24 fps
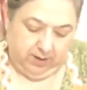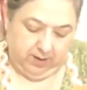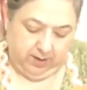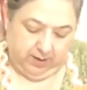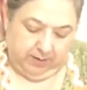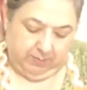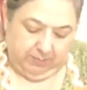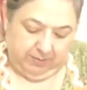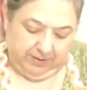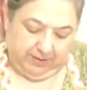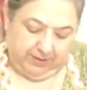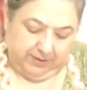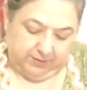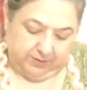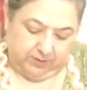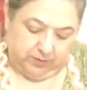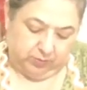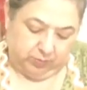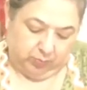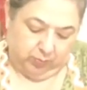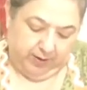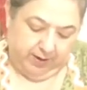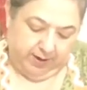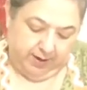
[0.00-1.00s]
and because
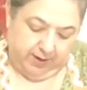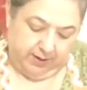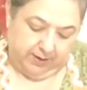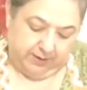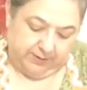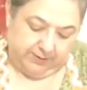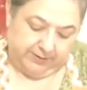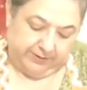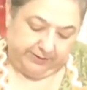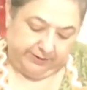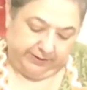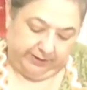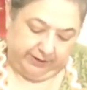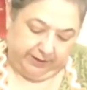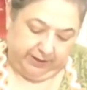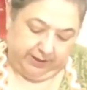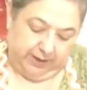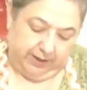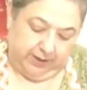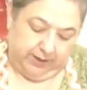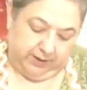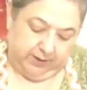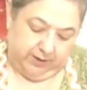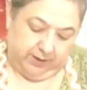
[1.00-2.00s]
it's wet and
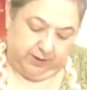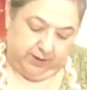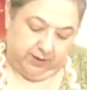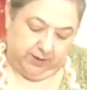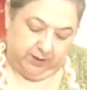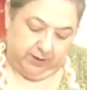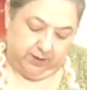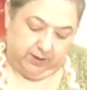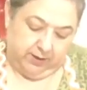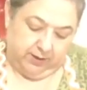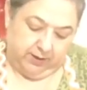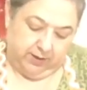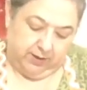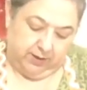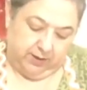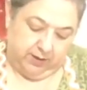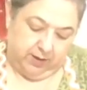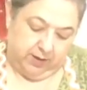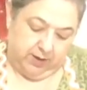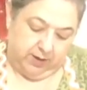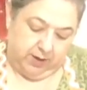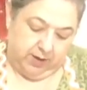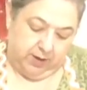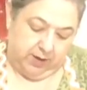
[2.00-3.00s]
slick,
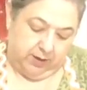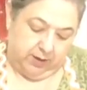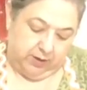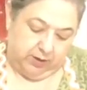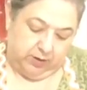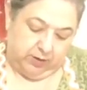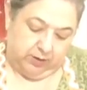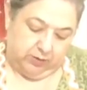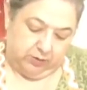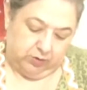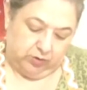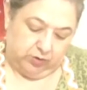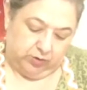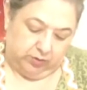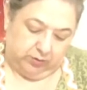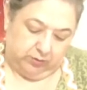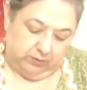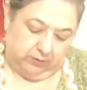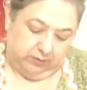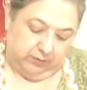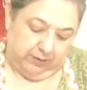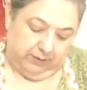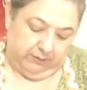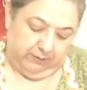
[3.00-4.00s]

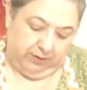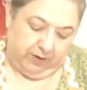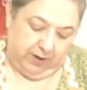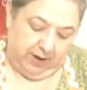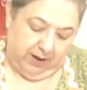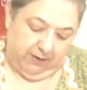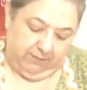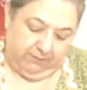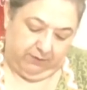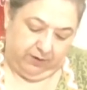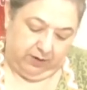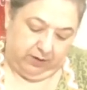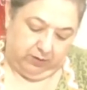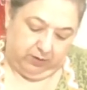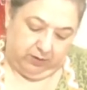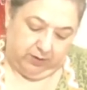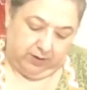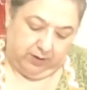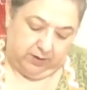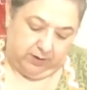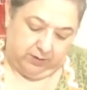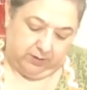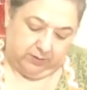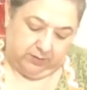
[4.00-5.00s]
if you have
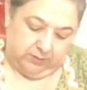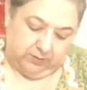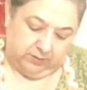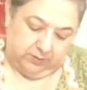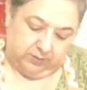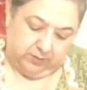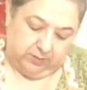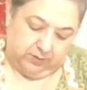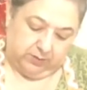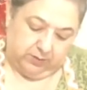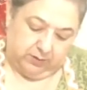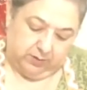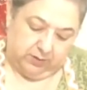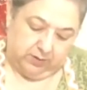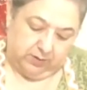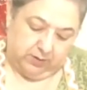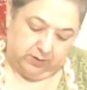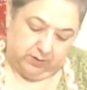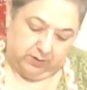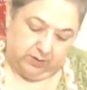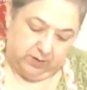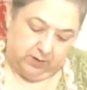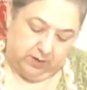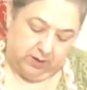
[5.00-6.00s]
fingernails,
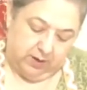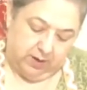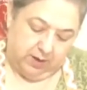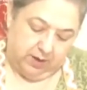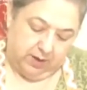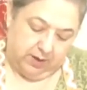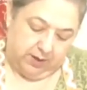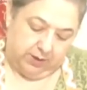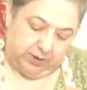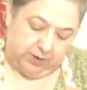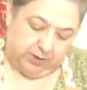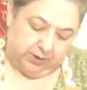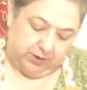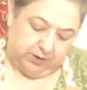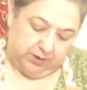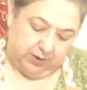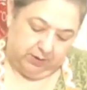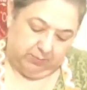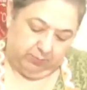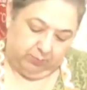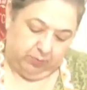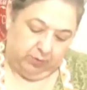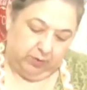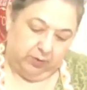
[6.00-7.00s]
the
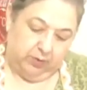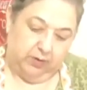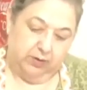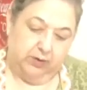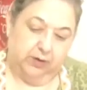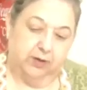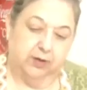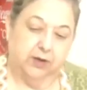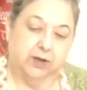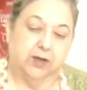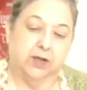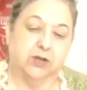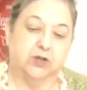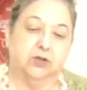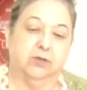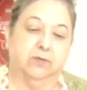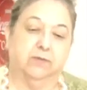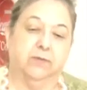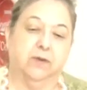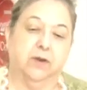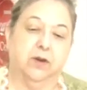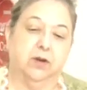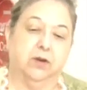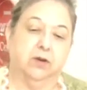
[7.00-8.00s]
tip, get your
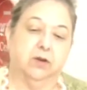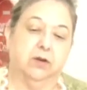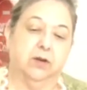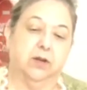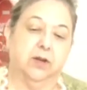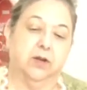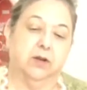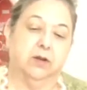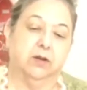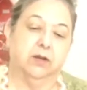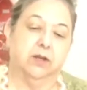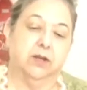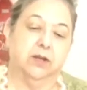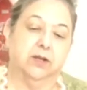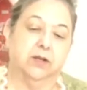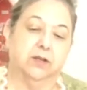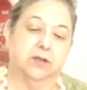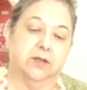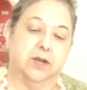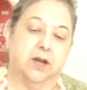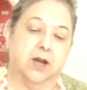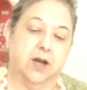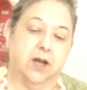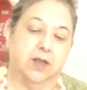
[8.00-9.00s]
fingernail
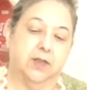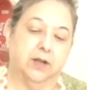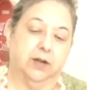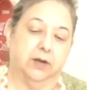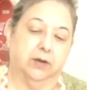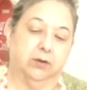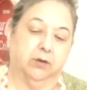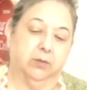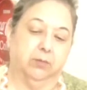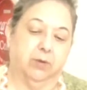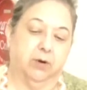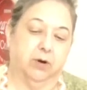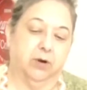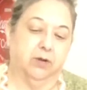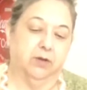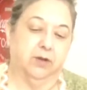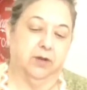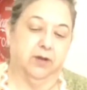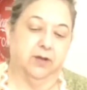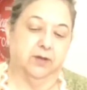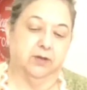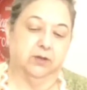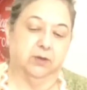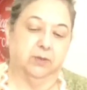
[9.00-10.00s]
inside the little part of
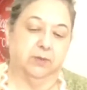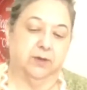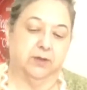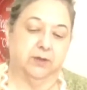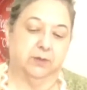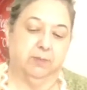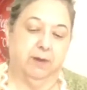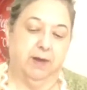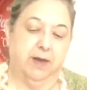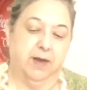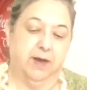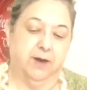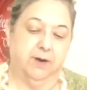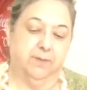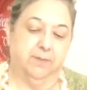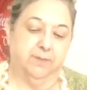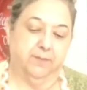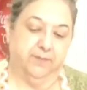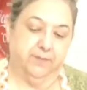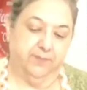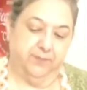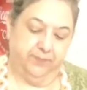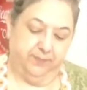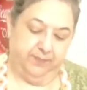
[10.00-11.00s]
the SOS pad,
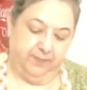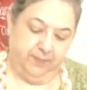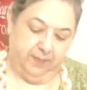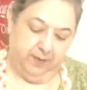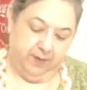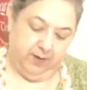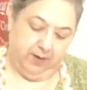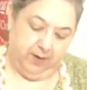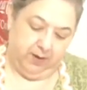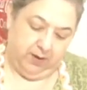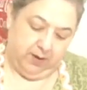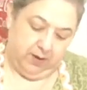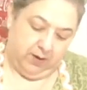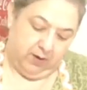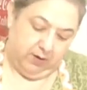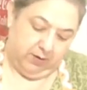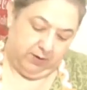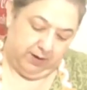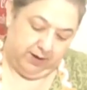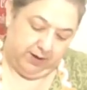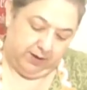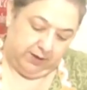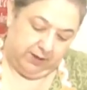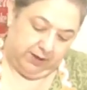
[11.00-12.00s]

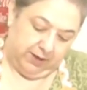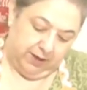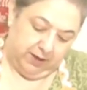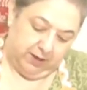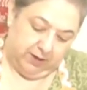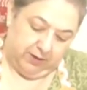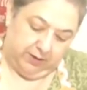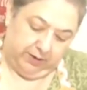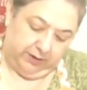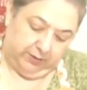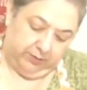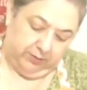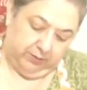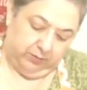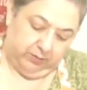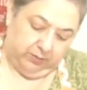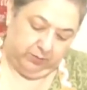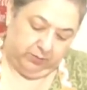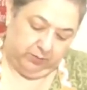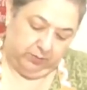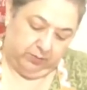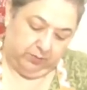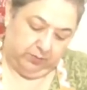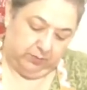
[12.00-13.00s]
okay, to get in the little
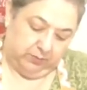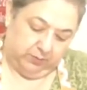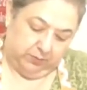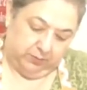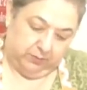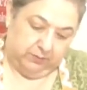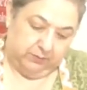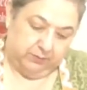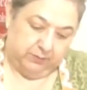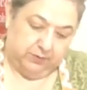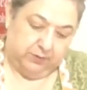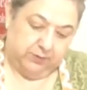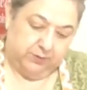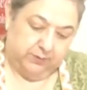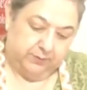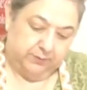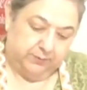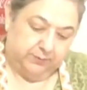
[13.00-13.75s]
grooves.